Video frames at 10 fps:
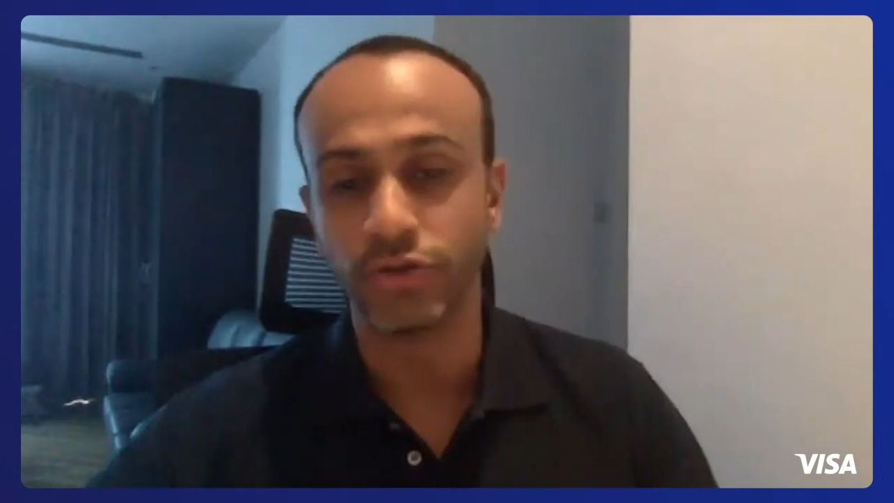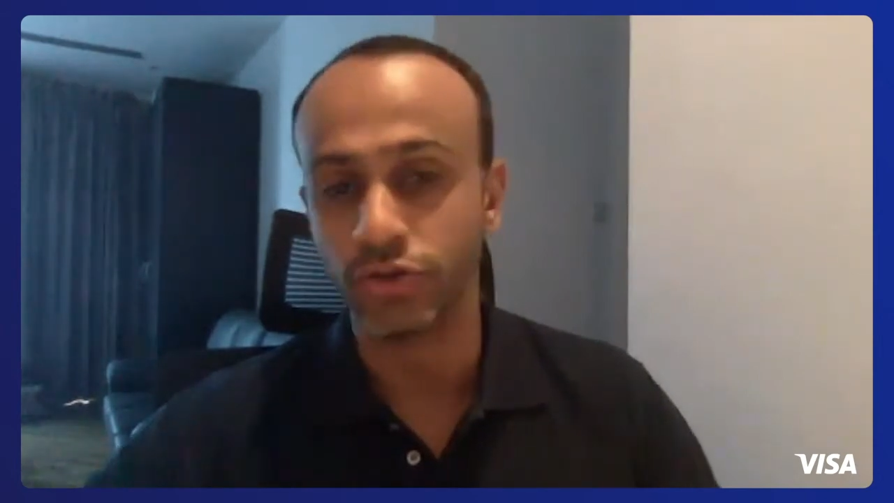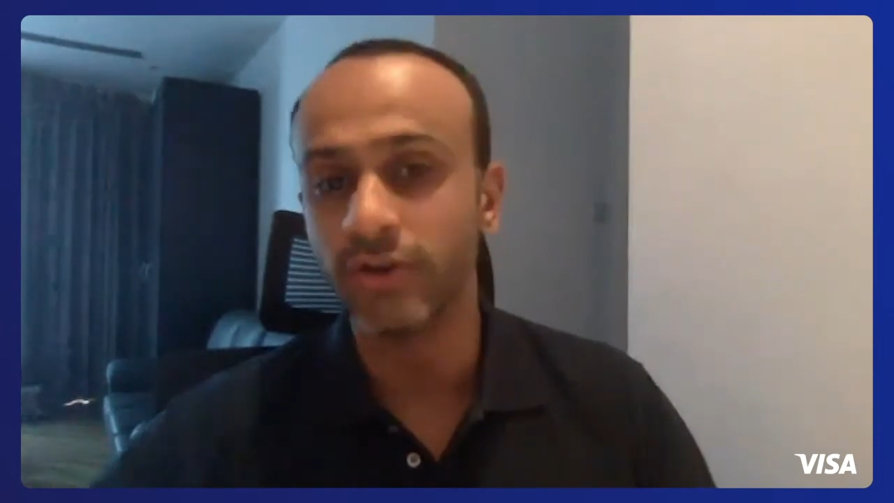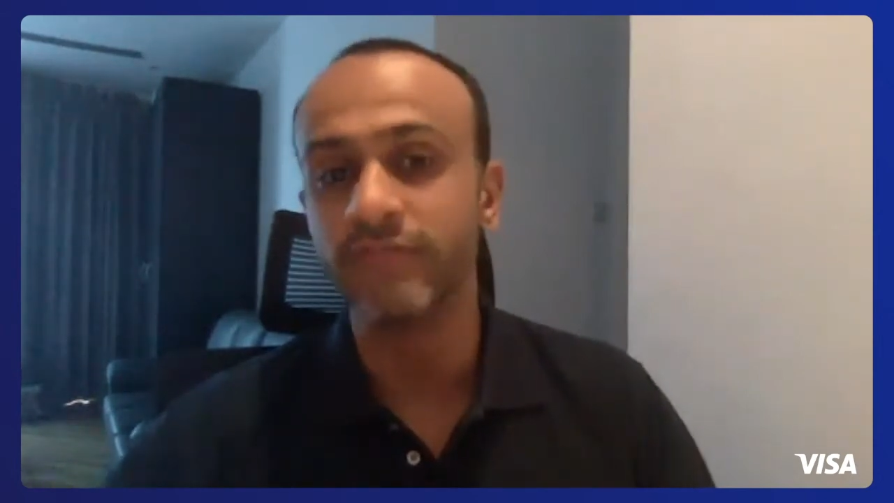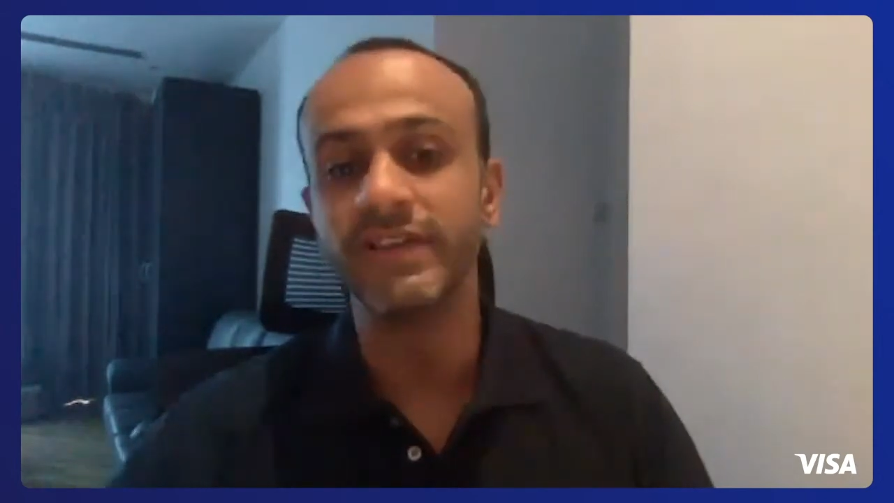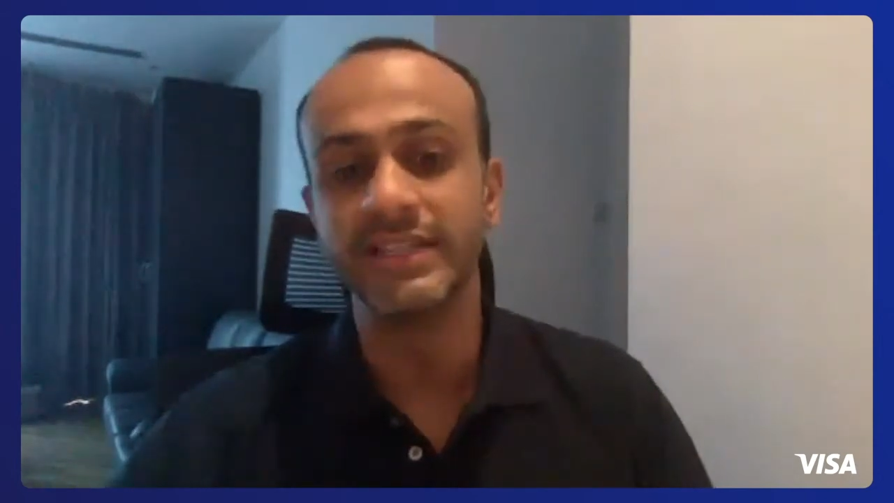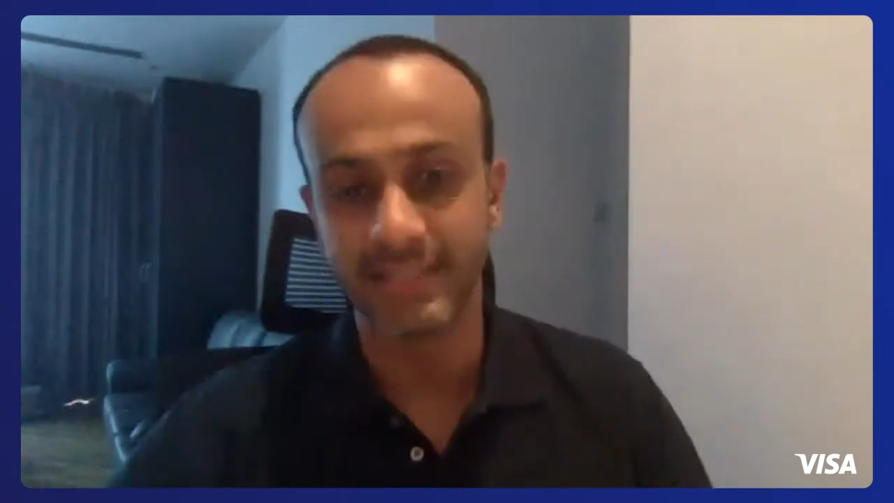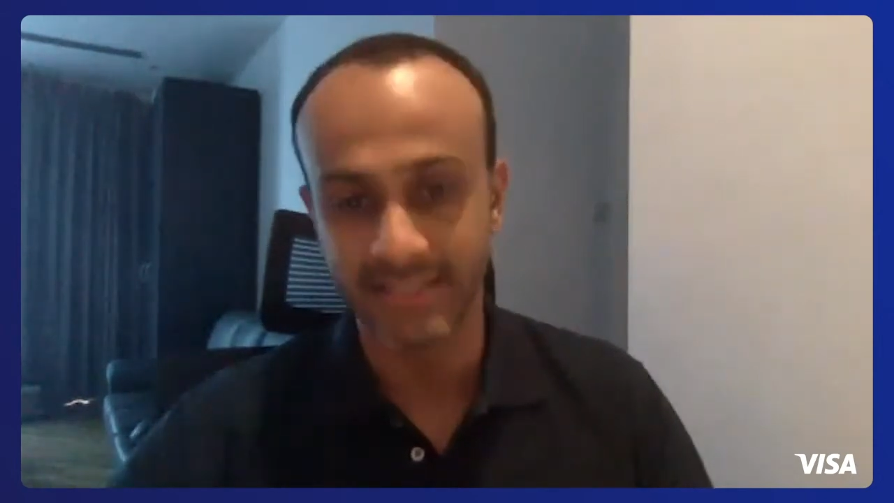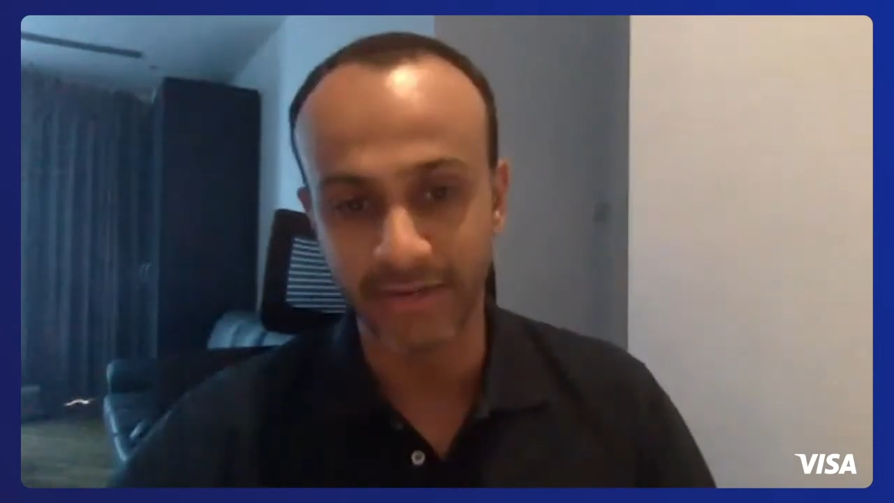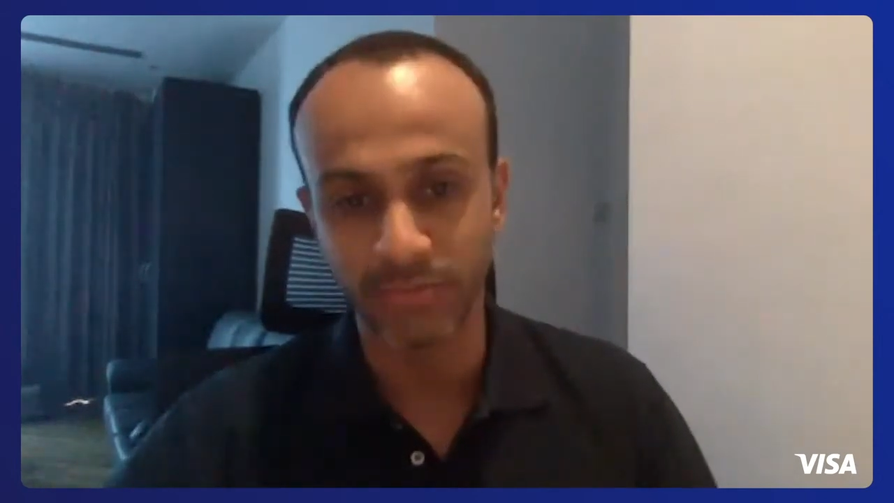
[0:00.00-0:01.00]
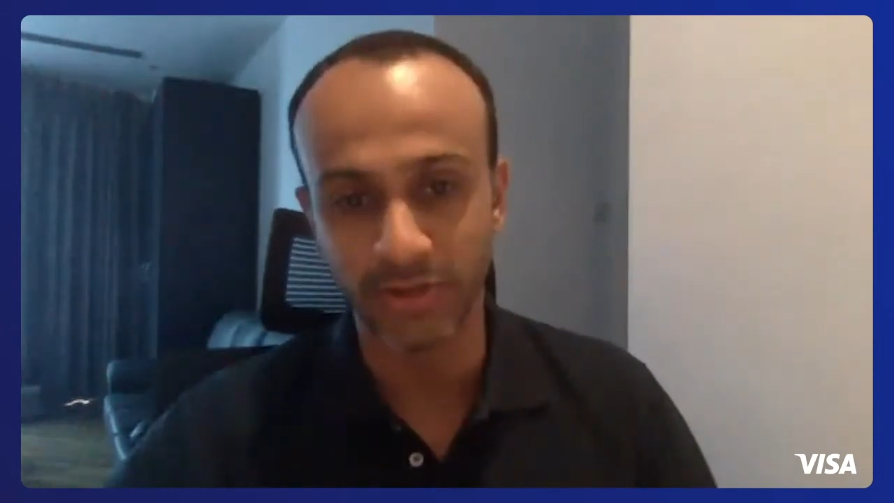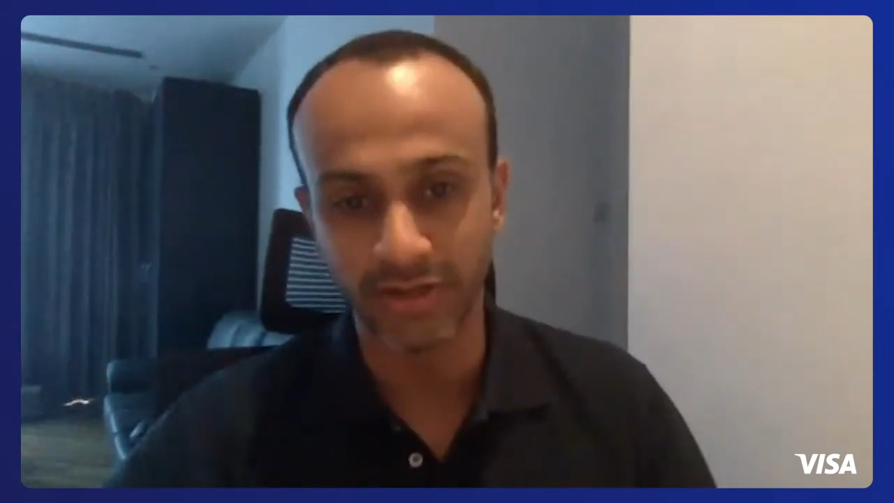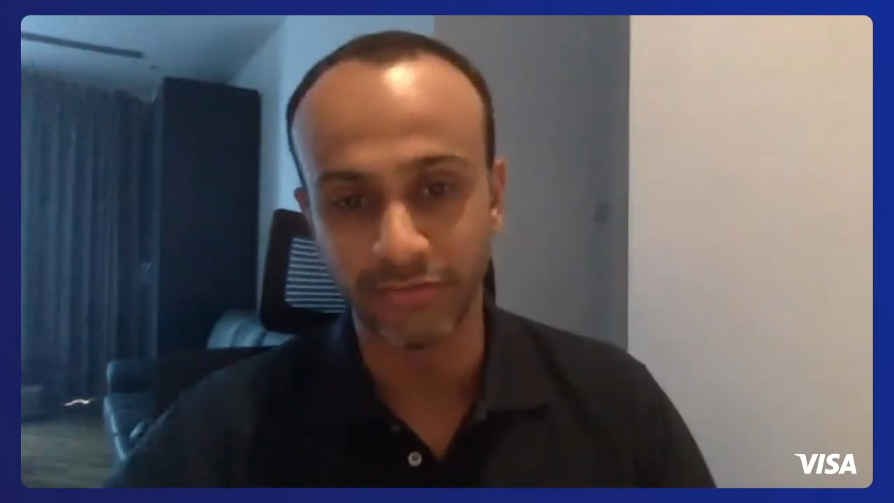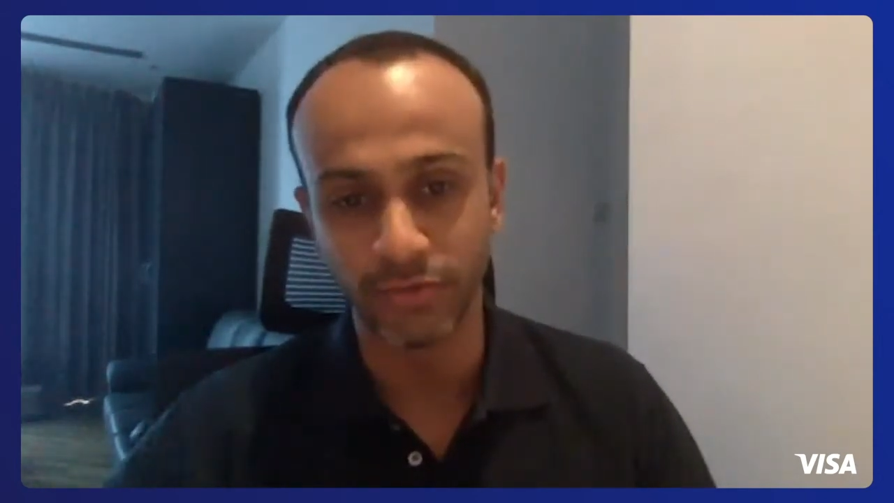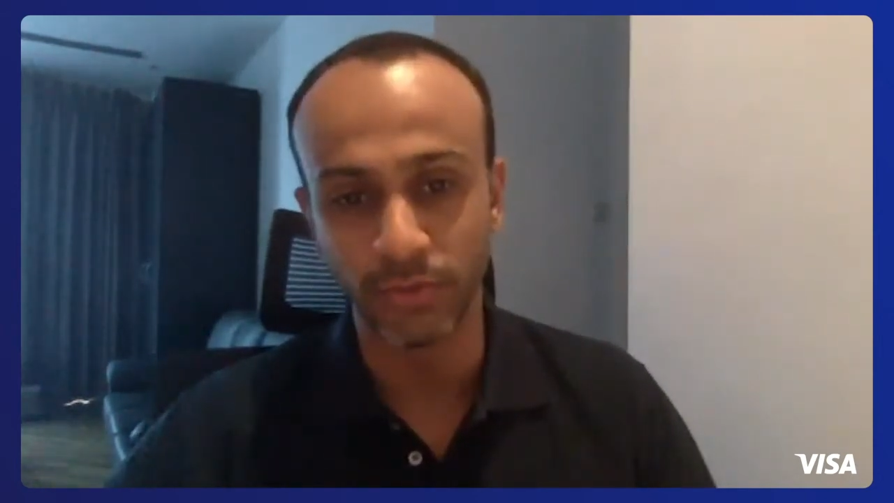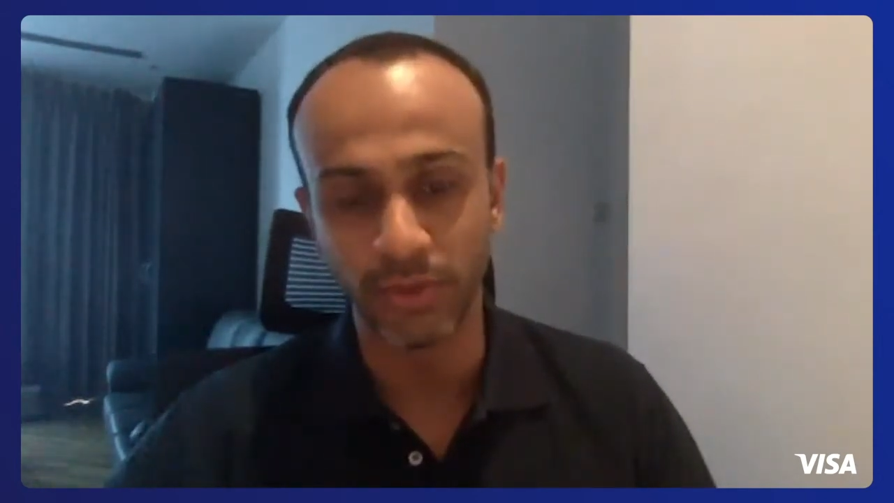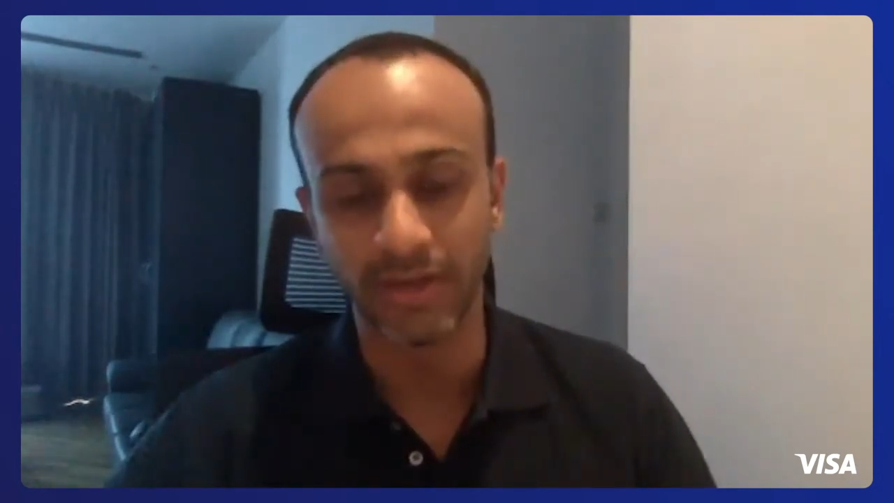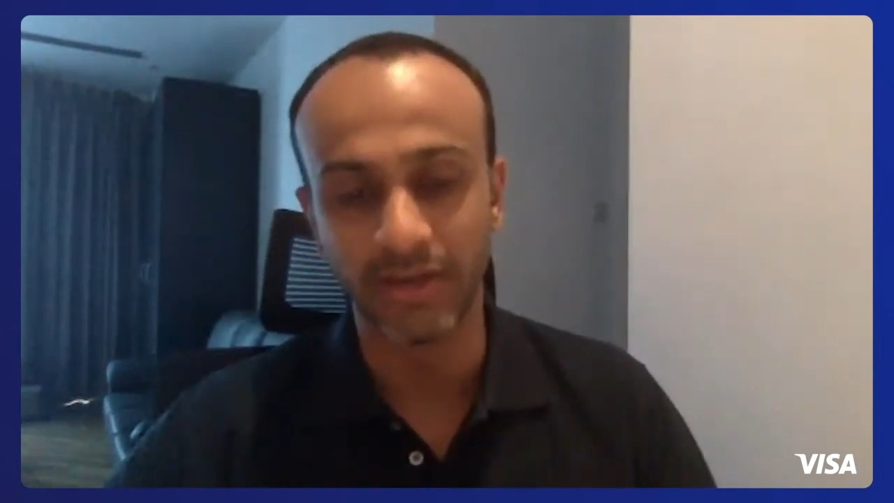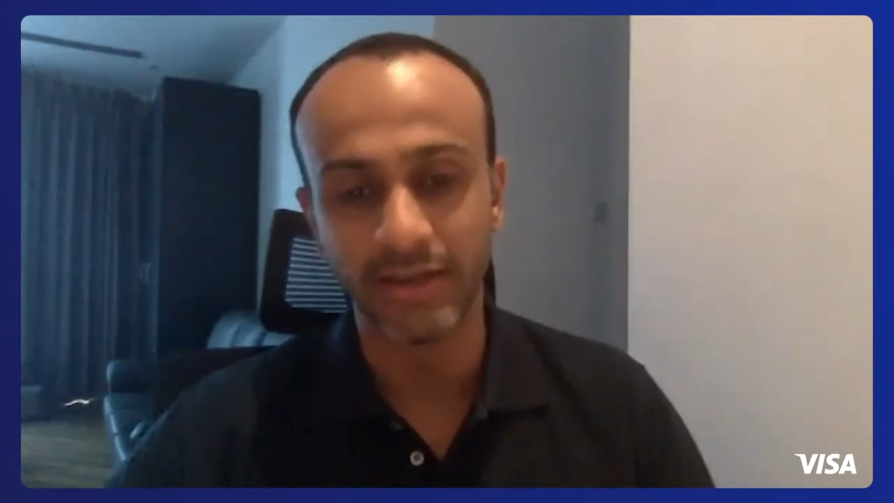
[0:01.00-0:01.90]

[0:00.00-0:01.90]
join Visa's network, if you will.